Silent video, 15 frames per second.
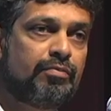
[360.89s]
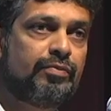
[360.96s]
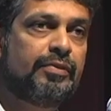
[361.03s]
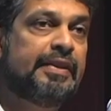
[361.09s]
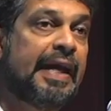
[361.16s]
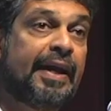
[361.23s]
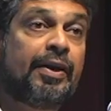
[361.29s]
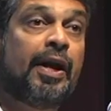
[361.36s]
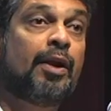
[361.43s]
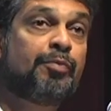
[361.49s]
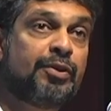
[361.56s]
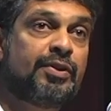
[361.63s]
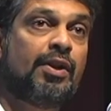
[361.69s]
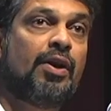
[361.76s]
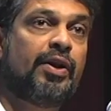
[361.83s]
That
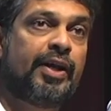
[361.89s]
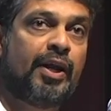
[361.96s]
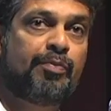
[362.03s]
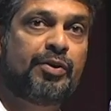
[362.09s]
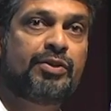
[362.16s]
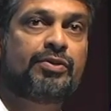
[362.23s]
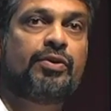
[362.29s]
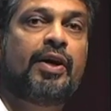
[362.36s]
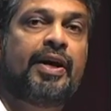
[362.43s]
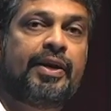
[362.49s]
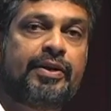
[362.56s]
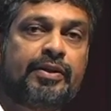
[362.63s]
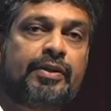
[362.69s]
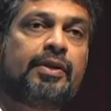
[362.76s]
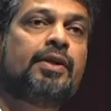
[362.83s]
helped us a lot, helped us to
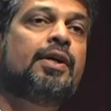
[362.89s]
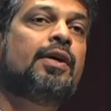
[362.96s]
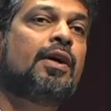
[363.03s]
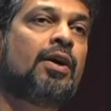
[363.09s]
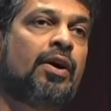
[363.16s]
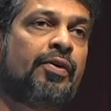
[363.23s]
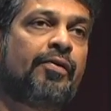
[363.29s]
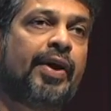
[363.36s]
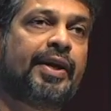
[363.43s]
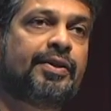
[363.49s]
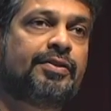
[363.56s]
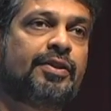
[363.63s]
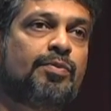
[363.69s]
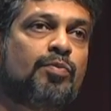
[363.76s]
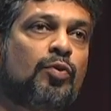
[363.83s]
hire
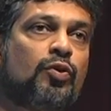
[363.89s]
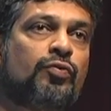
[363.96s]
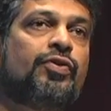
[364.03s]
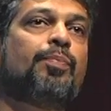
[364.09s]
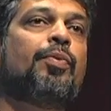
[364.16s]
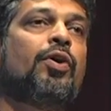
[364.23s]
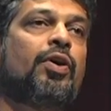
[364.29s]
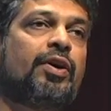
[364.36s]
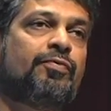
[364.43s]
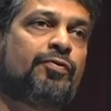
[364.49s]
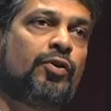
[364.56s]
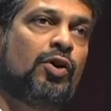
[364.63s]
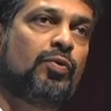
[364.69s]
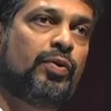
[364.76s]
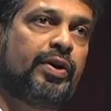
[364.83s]
contractors and move the product
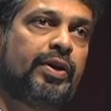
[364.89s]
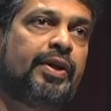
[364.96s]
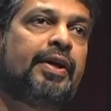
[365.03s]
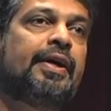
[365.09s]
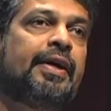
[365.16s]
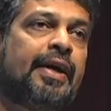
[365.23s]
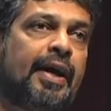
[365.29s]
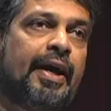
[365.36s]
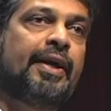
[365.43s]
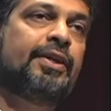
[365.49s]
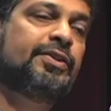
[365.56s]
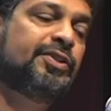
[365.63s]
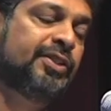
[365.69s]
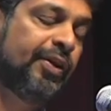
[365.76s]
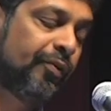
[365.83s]
forward
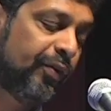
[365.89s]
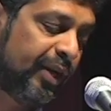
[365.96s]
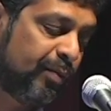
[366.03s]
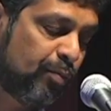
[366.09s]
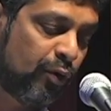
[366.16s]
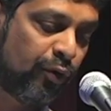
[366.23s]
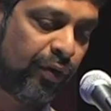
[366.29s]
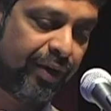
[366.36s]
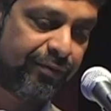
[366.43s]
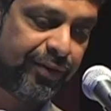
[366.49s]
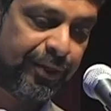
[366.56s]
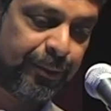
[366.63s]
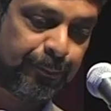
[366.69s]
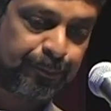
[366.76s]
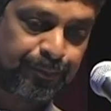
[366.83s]
and generate more
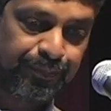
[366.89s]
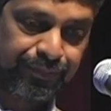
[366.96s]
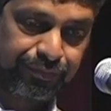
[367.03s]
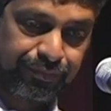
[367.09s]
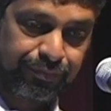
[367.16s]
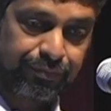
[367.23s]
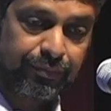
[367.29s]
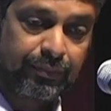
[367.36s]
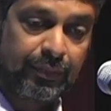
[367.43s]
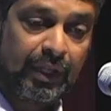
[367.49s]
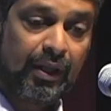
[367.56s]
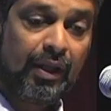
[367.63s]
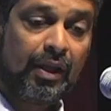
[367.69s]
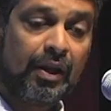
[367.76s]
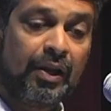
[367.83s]
revenue.
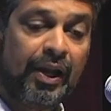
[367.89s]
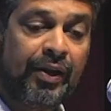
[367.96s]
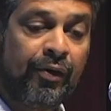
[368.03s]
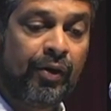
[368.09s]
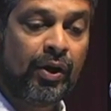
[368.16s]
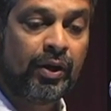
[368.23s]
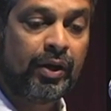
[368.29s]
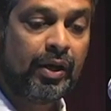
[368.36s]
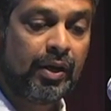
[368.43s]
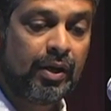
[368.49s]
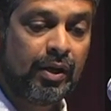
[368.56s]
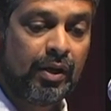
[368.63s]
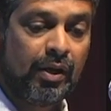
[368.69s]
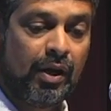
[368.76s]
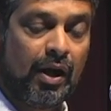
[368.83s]
Later on,
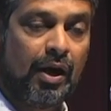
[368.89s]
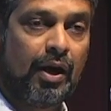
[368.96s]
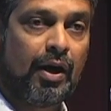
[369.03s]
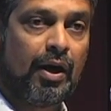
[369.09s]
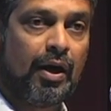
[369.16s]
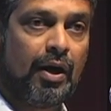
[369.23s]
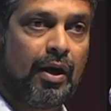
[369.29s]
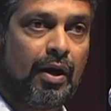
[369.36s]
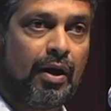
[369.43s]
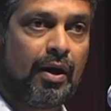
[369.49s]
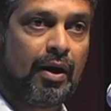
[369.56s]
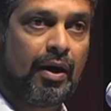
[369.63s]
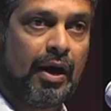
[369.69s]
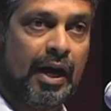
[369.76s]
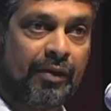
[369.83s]

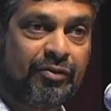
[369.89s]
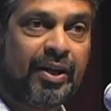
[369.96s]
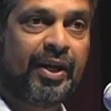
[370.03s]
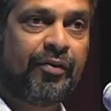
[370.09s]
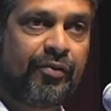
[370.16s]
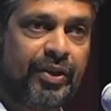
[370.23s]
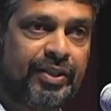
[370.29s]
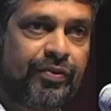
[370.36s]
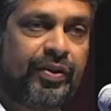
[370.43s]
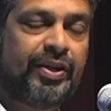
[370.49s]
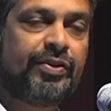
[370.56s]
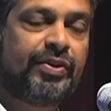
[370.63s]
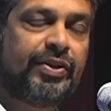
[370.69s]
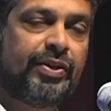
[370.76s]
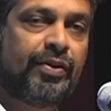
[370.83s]
after I
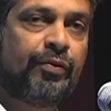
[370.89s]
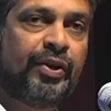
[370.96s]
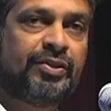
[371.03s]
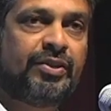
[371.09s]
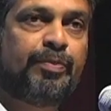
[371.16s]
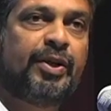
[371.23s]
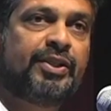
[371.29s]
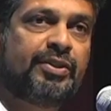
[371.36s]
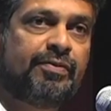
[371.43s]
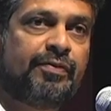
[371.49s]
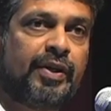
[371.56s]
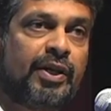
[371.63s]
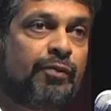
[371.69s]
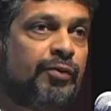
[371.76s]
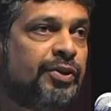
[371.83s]
raised some angel
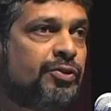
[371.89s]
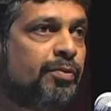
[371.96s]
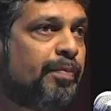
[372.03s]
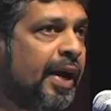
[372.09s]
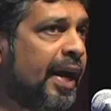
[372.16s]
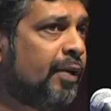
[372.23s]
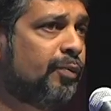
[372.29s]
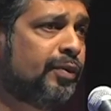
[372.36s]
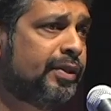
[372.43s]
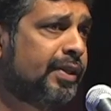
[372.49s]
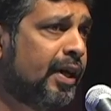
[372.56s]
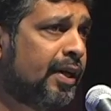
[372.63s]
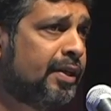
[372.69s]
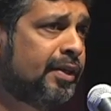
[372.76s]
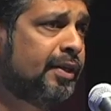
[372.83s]
funding, we used to bank with
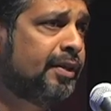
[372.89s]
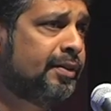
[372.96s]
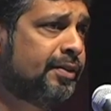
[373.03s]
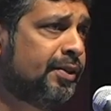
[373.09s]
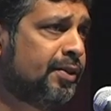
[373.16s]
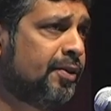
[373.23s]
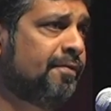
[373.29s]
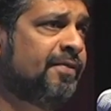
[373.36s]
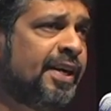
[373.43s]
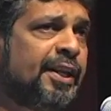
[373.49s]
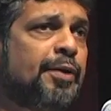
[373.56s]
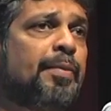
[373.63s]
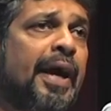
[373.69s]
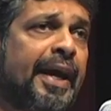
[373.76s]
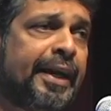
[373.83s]
the Silicon
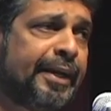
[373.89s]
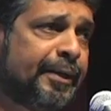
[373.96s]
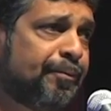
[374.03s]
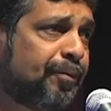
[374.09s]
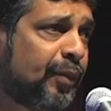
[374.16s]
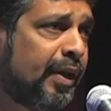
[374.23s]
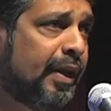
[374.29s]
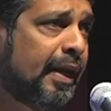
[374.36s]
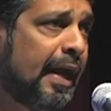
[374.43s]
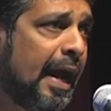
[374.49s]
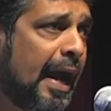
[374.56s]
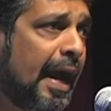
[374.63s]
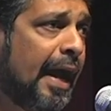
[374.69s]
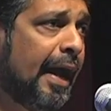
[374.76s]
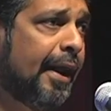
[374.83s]
Valley Bank.
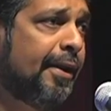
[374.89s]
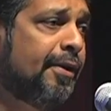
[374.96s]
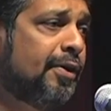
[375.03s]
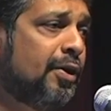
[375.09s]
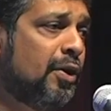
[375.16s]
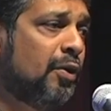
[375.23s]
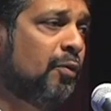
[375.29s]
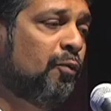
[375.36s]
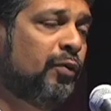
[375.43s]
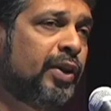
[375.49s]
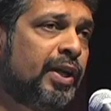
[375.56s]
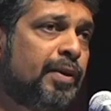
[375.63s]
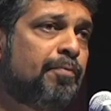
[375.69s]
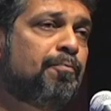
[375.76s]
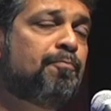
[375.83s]
And
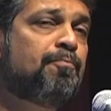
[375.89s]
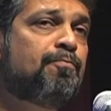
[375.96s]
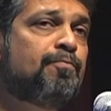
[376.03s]
we